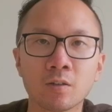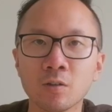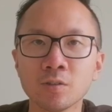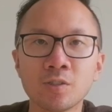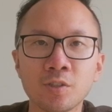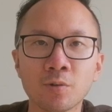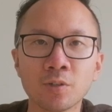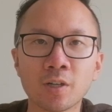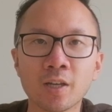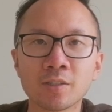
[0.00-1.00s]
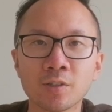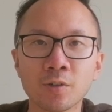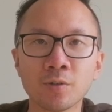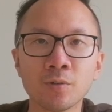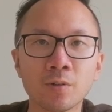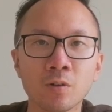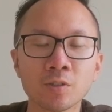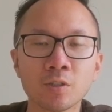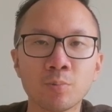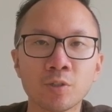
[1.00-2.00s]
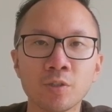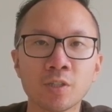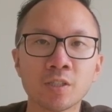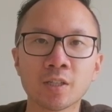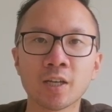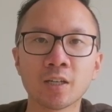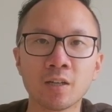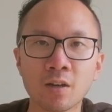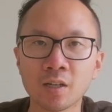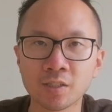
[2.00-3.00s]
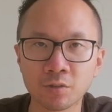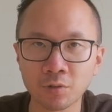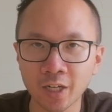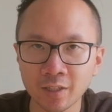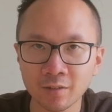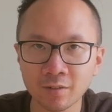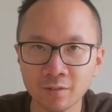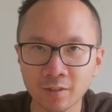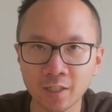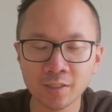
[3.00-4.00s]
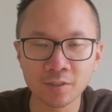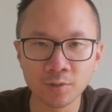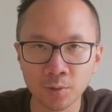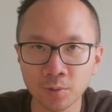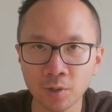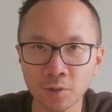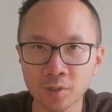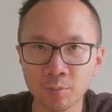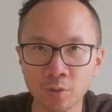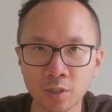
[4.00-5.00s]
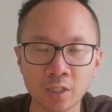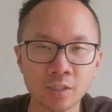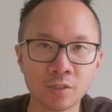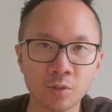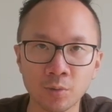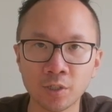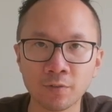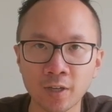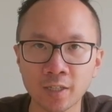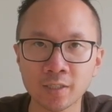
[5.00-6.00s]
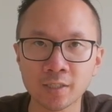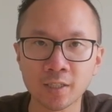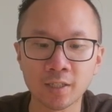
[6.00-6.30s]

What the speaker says: Gold's 200 ISO also produces like a nice grain that isn't too noticeable and isn't too in your face.